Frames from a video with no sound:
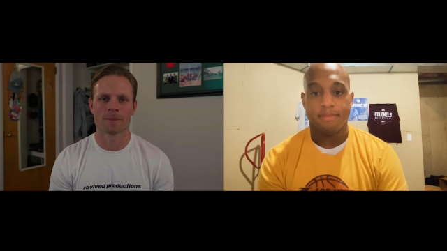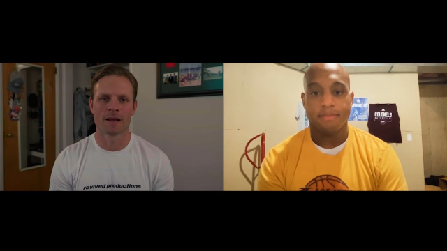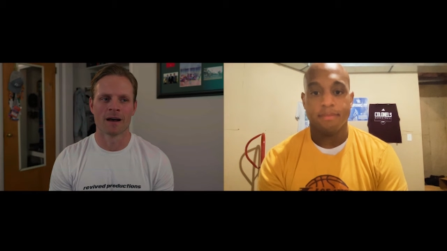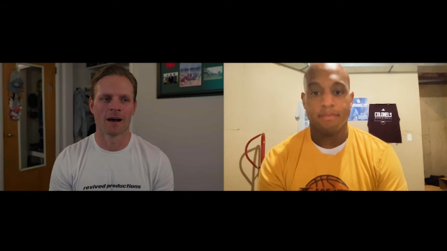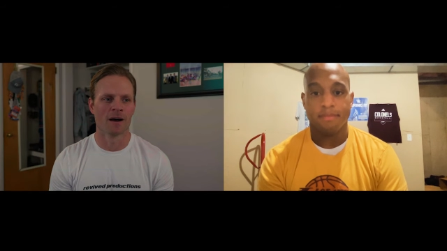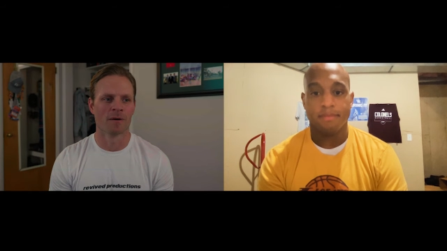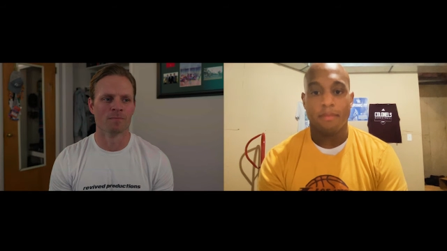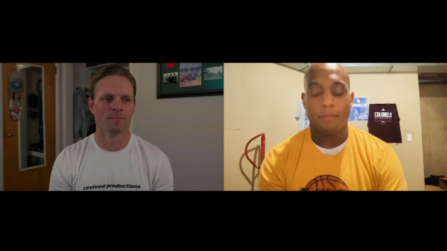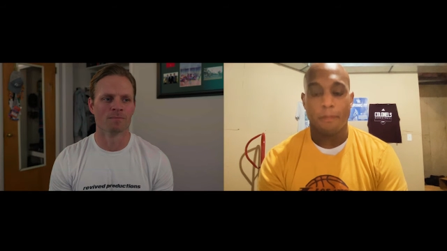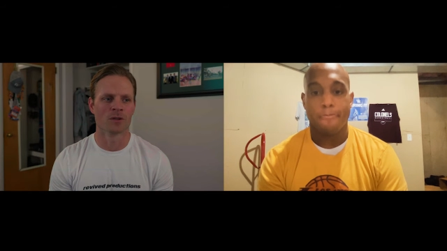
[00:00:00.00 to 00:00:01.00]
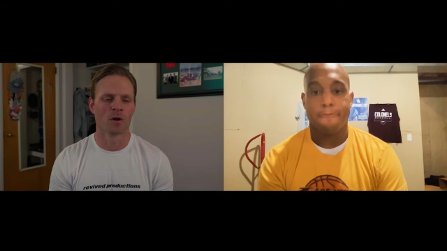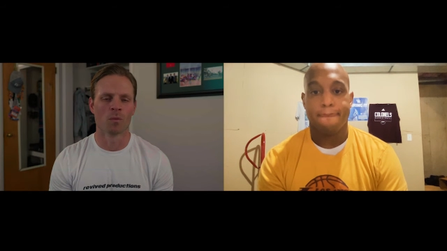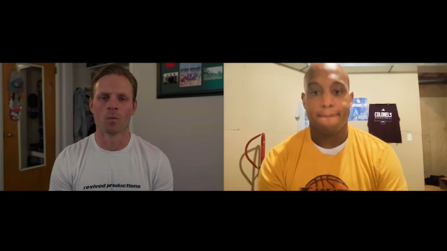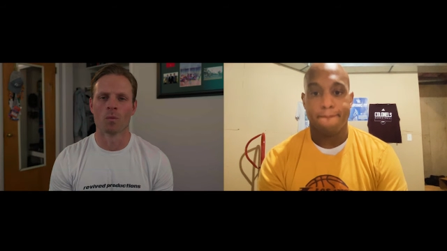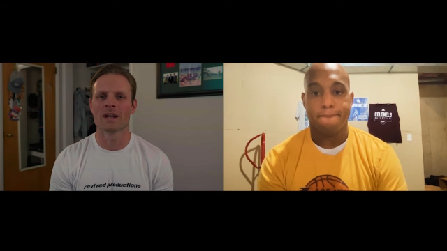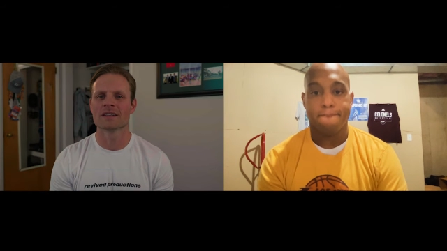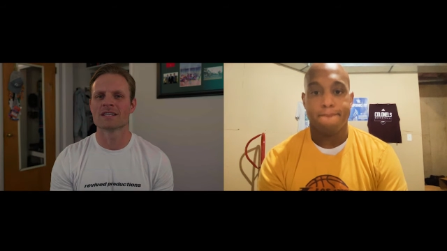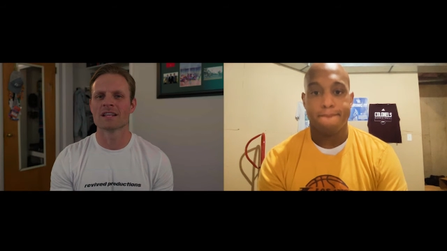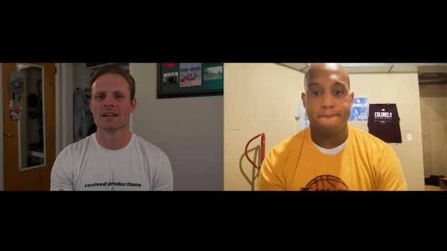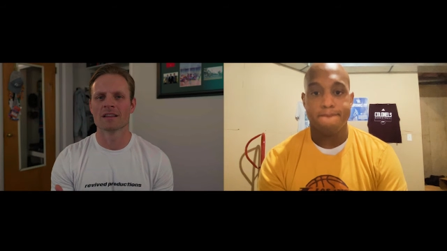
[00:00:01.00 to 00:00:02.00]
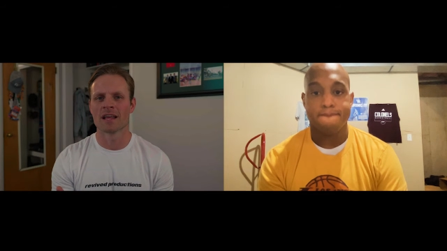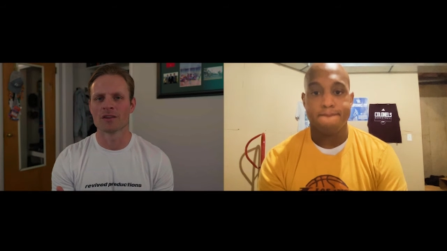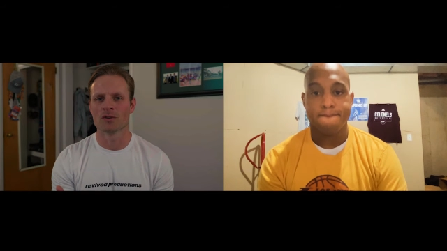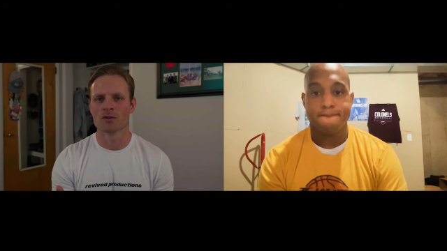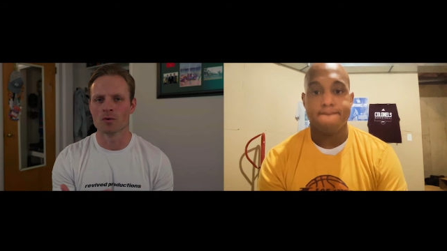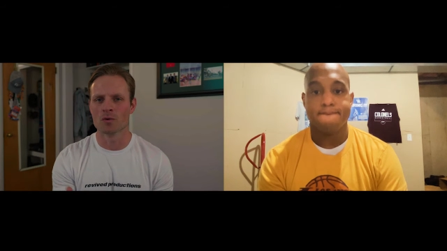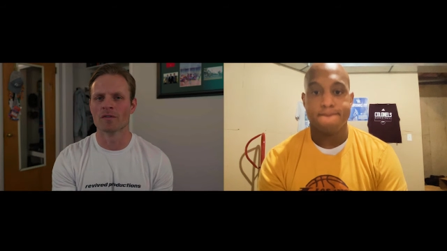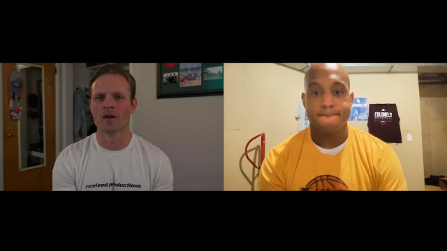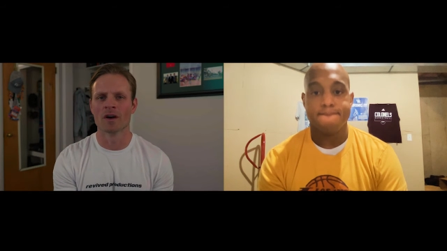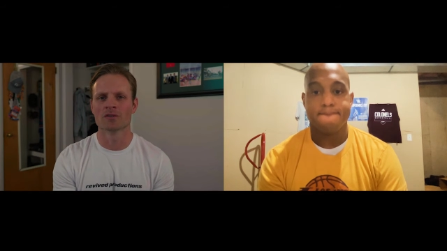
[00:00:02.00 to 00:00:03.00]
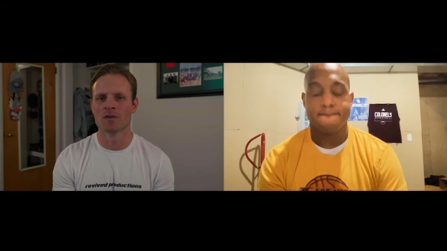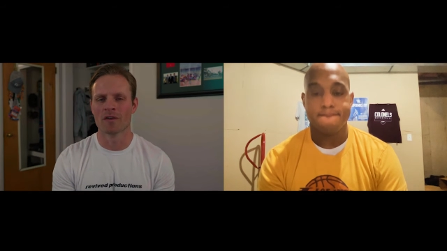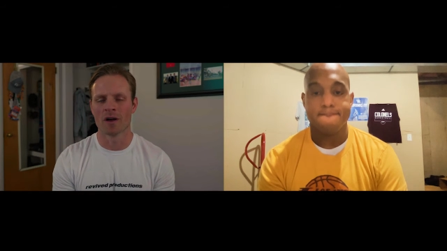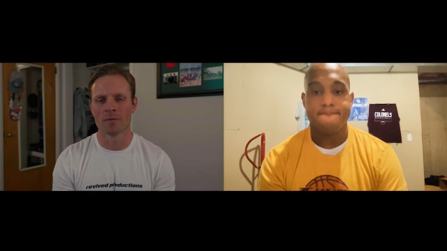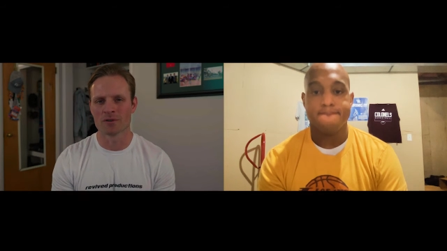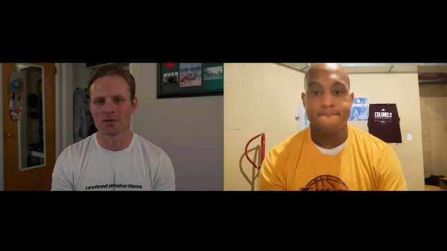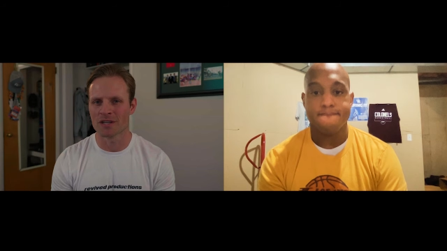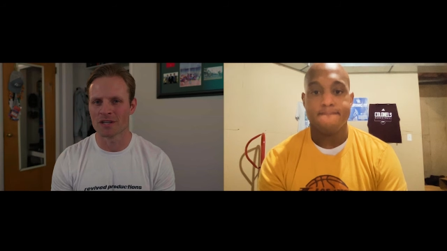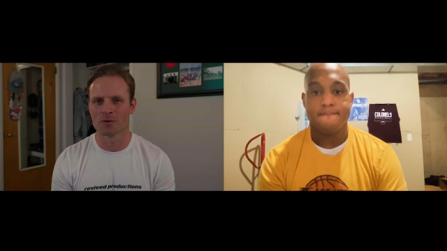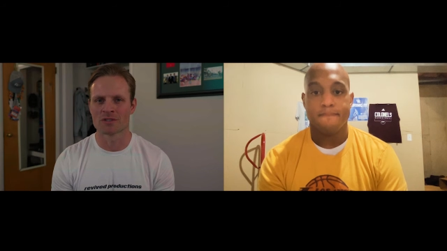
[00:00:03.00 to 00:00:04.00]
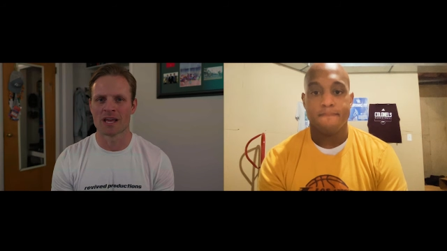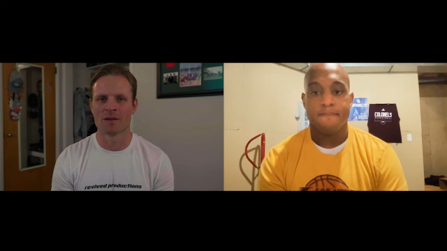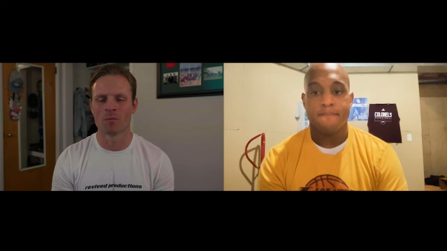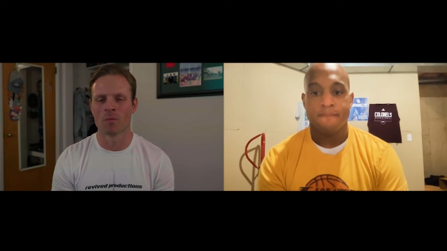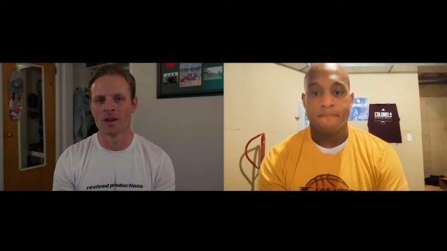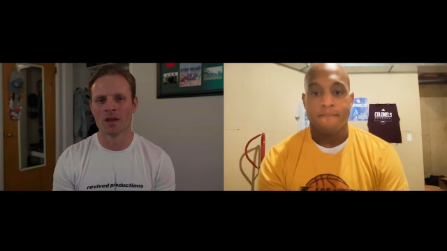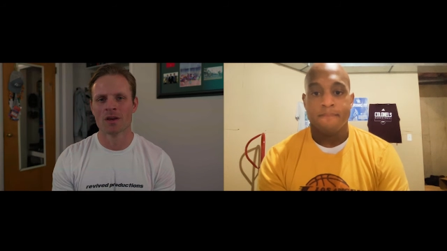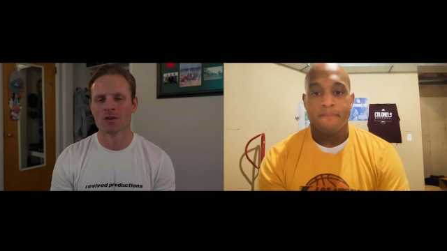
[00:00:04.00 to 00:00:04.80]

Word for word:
Speaker 1: Um, you know, what is it that you have done to develop your skill set and what